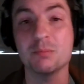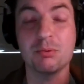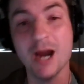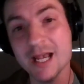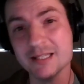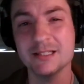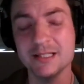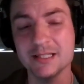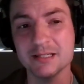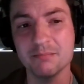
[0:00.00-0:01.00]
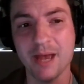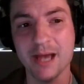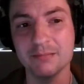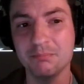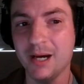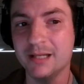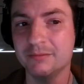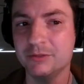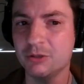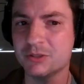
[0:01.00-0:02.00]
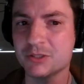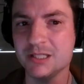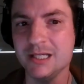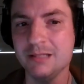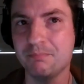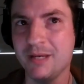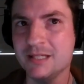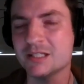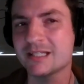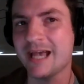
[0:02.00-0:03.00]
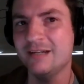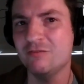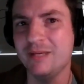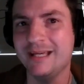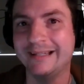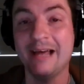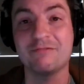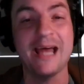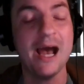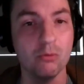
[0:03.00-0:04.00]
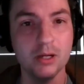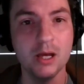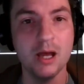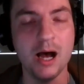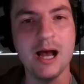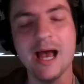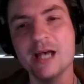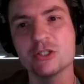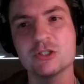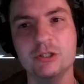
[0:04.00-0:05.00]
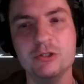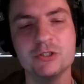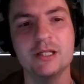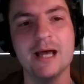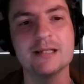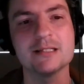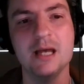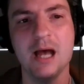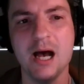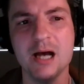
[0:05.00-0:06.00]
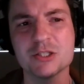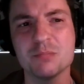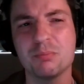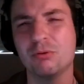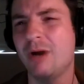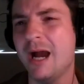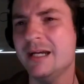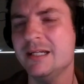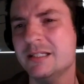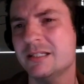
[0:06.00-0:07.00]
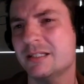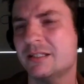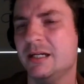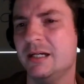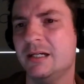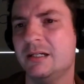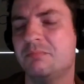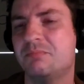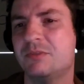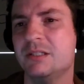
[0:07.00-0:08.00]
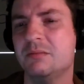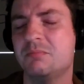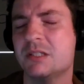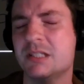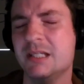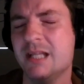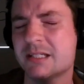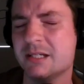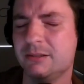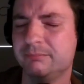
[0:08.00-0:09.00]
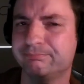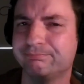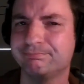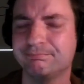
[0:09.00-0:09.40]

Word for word: not surprising to see this impact. But you know, to see pieces kind of being left out uh, as a solution to that, uh, surprised uh, to to see that, Sarah.